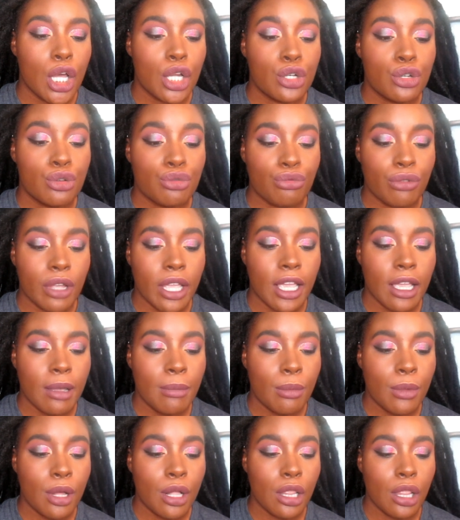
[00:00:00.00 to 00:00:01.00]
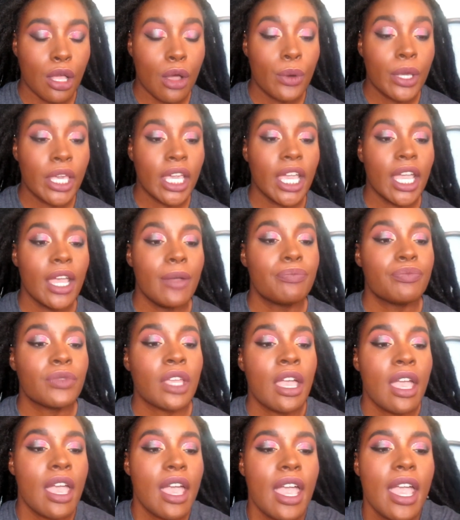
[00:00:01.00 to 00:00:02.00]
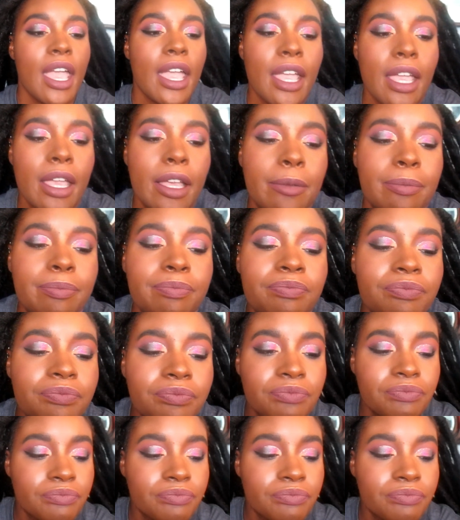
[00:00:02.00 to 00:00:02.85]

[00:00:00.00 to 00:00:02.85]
Dream Glow Kit, and